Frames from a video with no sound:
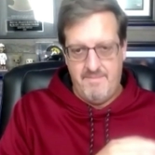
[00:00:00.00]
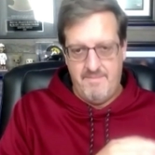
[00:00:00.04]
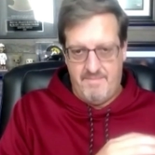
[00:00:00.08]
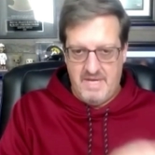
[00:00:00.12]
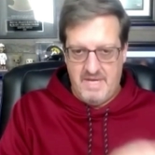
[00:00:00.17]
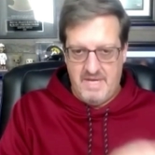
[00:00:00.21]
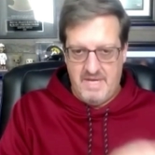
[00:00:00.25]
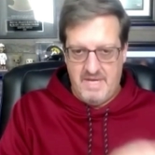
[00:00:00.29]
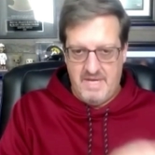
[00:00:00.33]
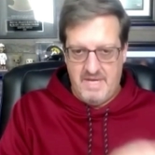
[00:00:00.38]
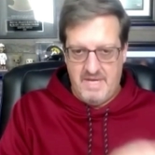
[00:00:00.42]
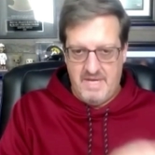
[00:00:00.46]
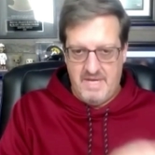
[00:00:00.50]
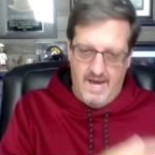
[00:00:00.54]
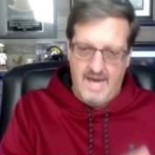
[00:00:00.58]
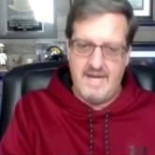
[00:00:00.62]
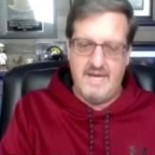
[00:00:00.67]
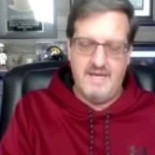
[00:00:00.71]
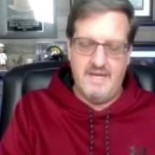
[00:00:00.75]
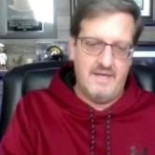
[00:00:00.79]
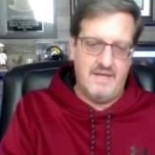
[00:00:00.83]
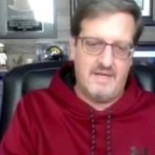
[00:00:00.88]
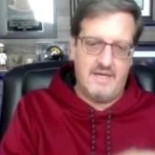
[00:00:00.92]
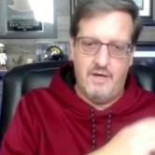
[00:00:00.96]
people
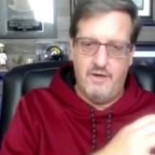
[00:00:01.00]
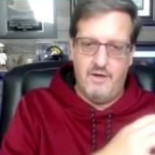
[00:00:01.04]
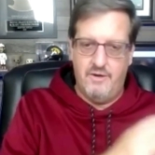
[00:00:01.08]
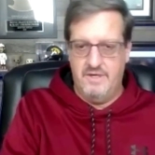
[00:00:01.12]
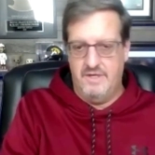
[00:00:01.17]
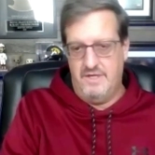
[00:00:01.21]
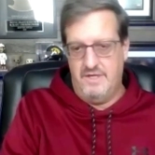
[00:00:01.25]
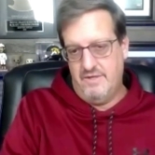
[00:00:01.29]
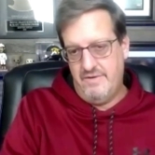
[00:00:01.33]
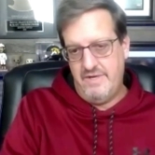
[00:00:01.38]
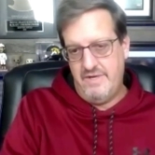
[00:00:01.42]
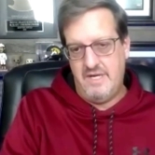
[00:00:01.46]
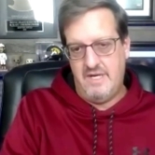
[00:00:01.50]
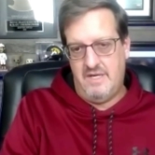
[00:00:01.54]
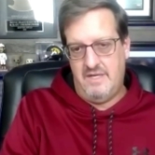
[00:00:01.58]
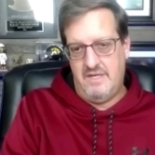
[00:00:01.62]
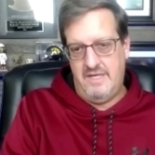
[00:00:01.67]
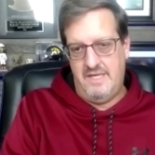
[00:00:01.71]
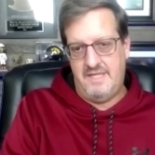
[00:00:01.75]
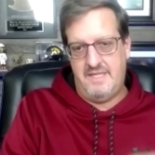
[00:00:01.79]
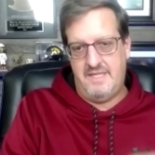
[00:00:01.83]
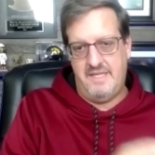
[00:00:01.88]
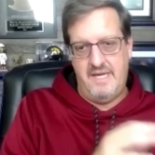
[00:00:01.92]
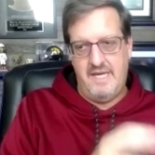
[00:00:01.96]
writing the code and doing all
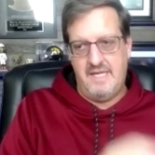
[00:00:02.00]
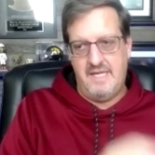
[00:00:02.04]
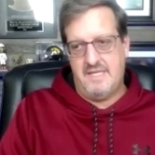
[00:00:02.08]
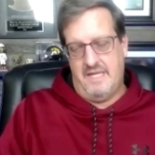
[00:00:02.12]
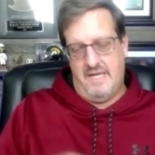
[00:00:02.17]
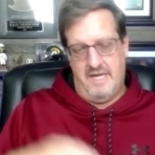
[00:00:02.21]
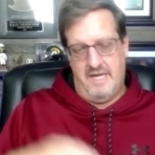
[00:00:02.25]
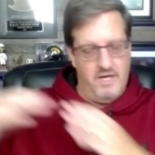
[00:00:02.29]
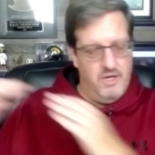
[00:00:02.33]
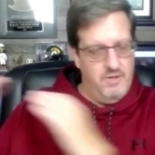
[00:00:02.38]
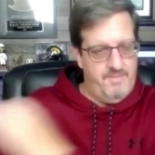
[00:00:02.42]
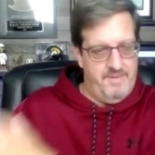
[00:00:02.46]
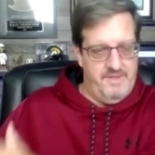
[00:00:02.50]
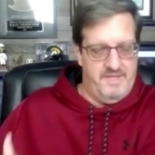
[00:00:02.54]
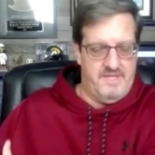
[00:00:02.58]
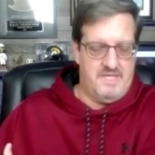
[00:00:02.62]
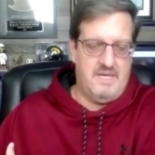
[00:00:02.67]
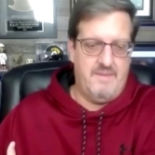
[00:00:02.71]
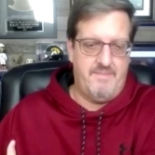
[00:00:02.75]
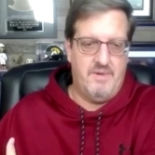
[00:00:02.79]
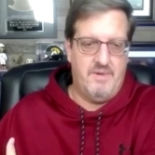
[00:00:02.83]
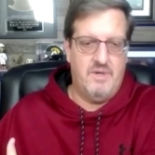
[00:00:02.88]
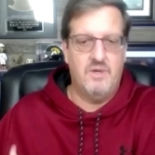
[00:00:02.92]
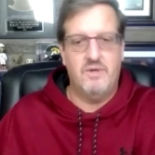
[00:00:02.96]
these things and it opens
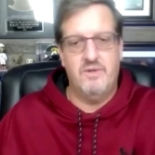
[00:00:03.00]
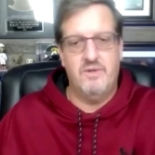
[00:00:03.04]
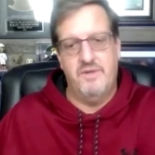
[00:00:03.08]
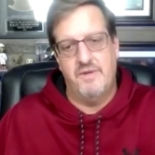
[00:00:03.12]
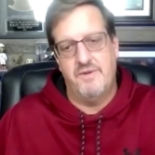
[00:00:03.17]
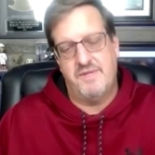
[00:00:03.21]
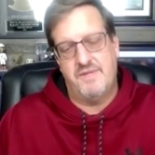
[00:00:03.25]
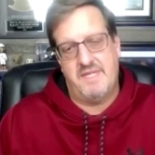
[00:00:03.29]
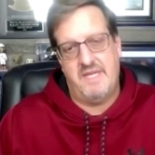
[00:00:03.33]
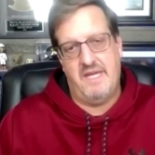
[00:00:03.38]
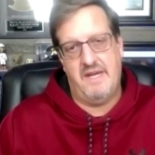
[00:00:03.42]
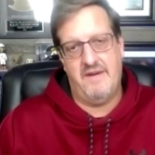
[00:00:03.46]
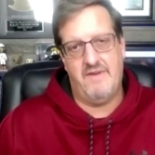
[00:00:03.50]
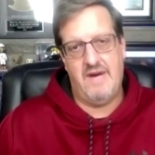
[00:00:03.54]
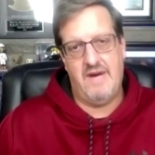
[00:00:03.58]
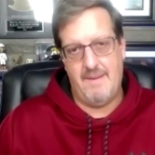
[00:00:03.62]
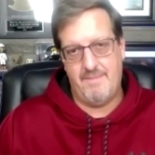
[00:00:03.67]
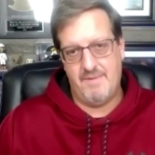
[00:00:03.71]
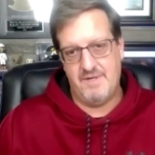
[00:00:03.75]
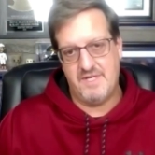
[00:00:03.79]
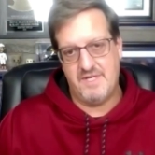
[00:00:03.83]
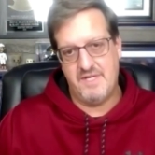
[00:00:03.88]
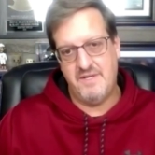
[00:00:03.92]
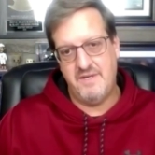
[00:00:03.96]
up a whole new set of
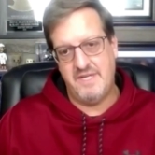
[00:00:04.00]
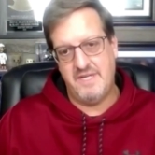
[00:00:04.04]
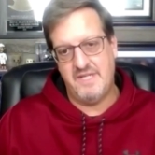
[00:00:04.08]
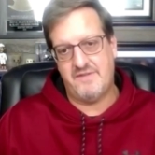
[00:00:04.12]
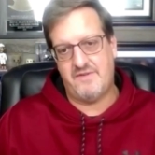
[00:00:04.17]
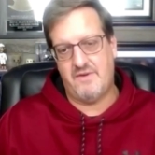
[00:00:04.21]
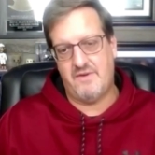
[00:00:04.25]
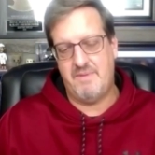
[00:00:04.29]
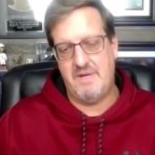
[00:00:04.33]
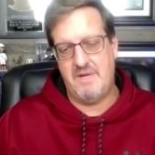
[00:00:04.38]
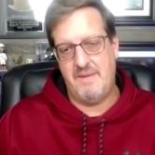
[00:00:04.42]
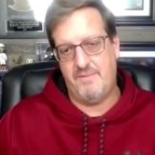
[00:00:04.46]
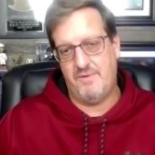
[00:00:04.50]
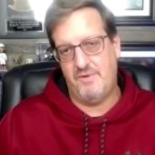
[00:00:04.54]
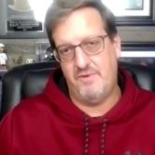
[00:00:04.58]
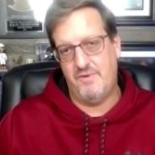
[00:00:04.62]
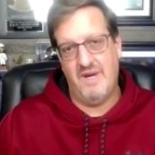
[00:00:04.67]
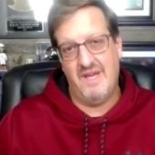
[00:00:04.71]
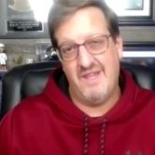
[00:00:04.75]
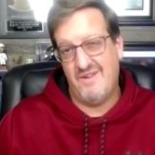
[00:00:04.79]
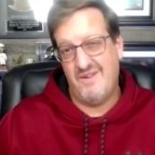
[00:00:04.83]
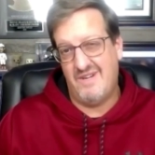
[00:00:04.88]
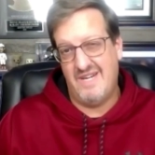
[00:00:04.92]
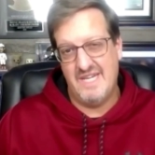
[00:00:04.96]
opportunities for people
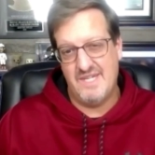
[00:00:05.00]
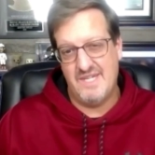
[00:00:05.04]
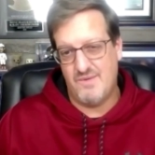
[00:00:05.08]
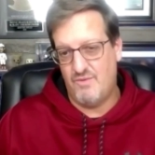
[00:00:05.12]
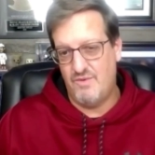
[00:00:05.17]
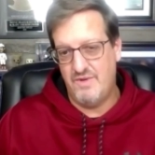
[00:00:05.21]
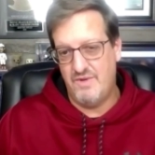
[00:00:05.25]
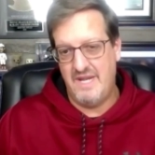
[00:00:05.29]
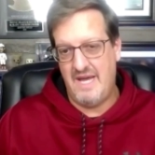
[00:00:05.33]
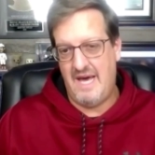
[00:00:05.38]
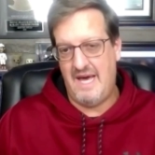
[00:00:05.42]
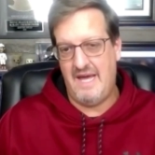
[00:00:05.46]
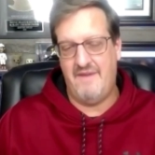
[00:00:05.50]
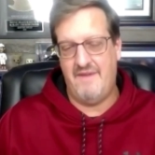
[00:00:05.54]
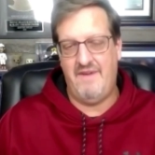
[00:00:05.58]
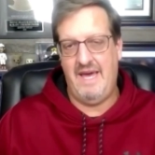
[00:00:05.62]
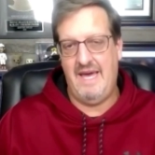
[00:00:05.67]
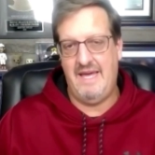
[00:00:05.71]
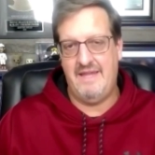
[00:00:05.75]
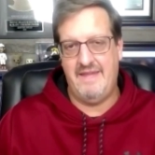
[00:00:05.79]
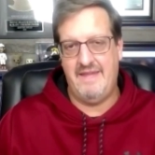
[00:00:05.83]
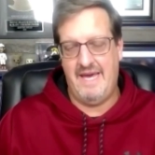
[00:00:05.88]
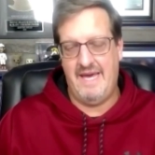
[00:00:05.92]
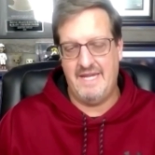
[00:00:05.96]
who otherwise would not have
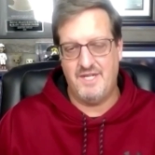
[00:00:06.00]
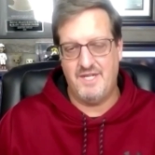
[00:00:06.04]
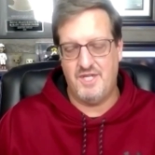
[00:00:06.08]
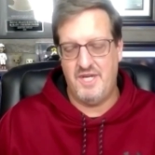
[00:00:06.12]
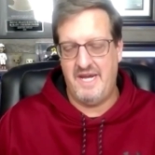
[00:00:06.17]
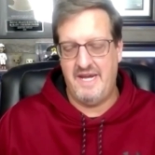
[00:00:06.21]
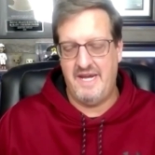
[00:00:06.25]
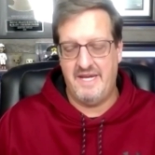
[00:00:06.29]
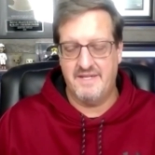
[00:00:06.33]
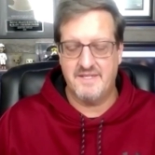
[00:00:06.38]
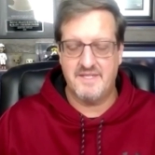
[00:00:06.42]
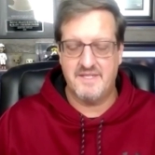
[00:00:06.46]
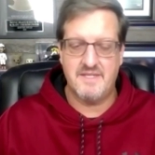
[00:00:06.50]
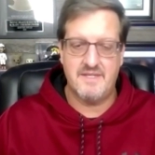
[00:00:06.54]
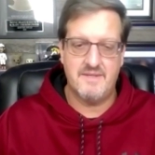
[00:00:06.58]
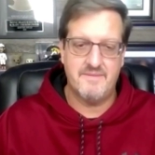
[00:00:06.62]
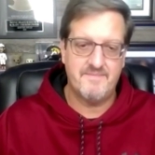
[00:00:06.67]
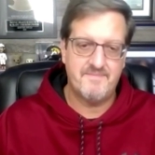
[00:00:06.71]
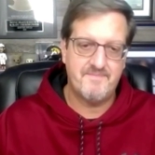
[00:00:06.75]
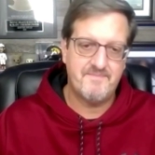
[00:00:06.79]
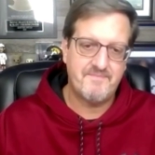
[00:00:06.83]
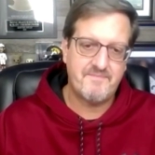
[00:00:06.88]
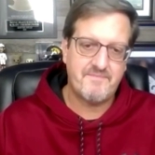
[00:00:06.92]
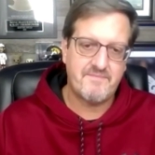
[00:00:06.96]
had that chance